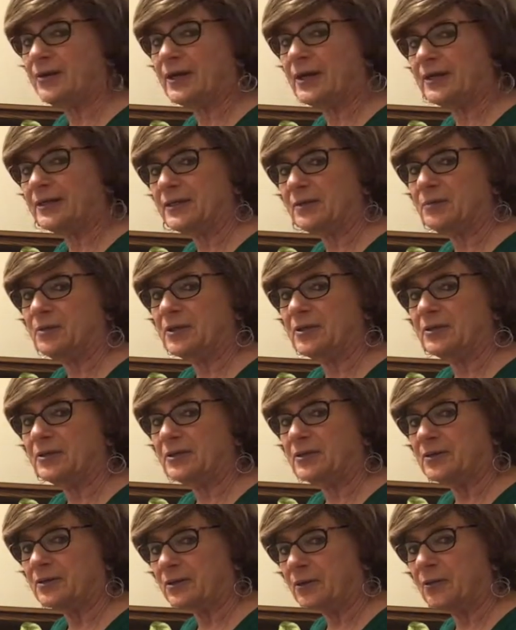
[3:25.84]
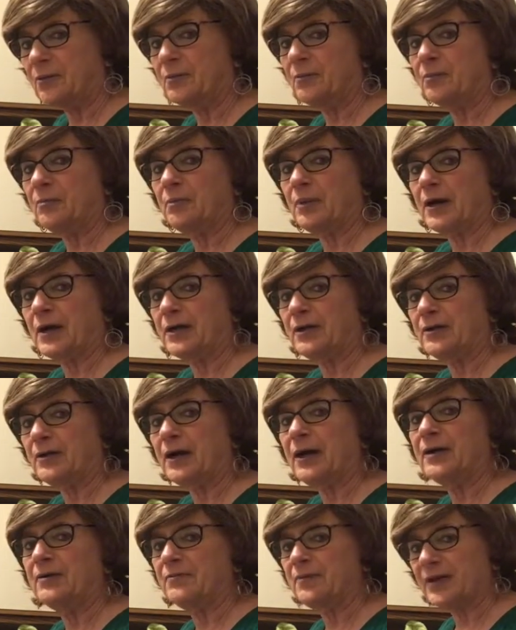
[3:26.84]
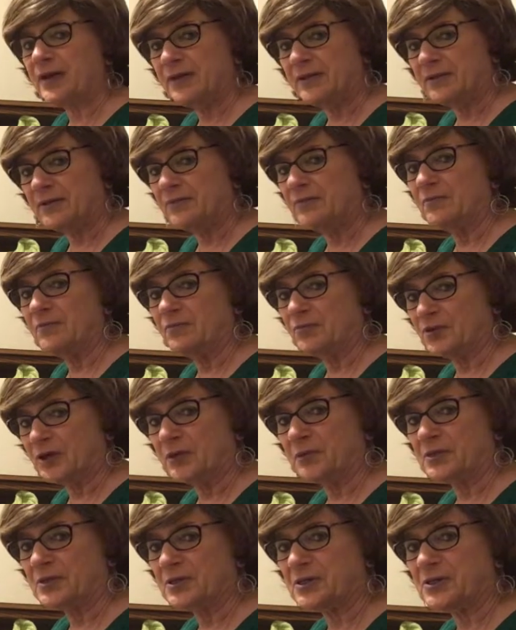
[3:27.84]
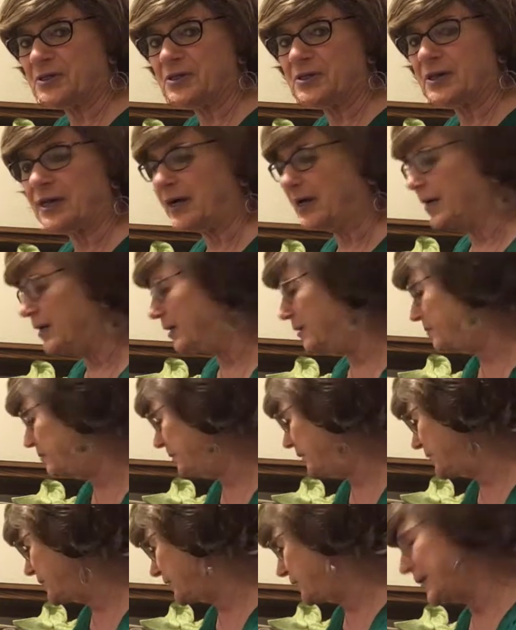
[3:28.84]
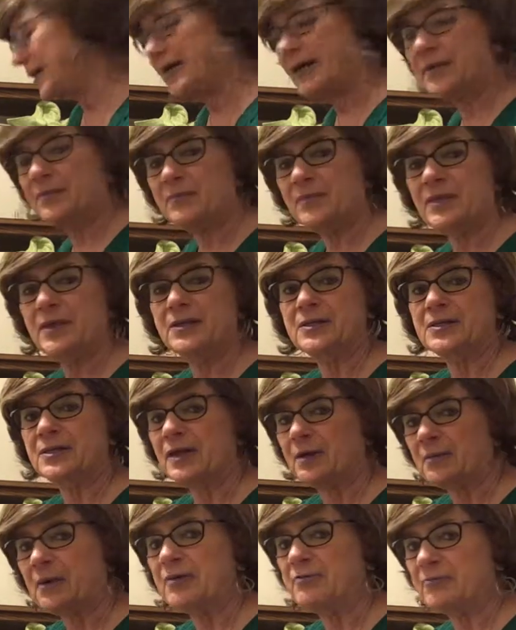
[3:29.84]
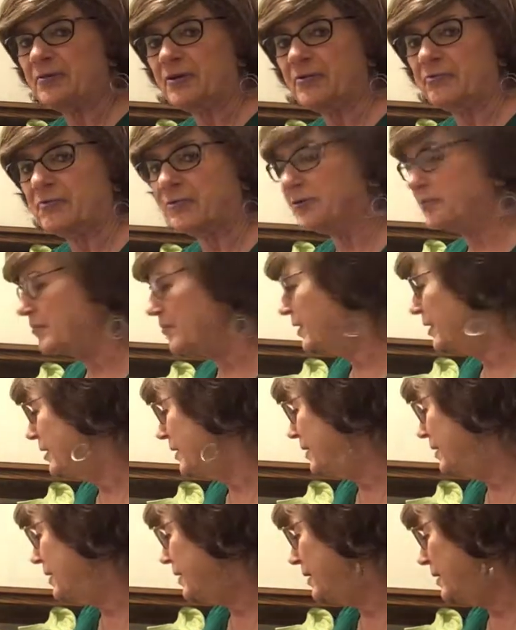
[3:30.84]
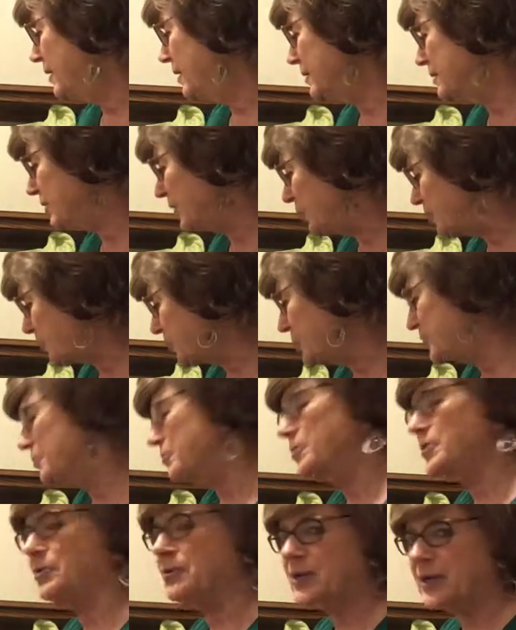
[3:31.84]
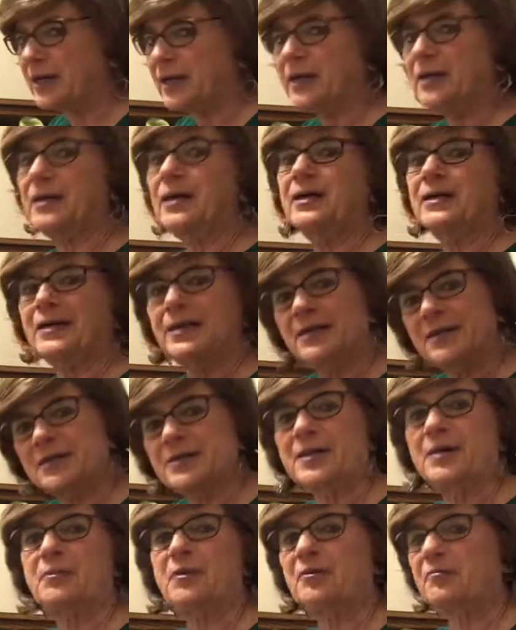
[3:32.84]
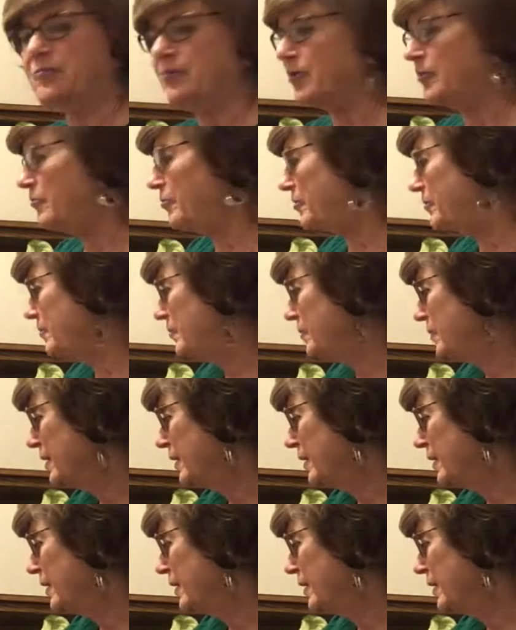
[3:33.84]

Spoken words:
that I typically don't buy. I've had Jameson's. It's okay. It's not my favorite. Tullamore D.E.W's okay. Again, it's not my favorite.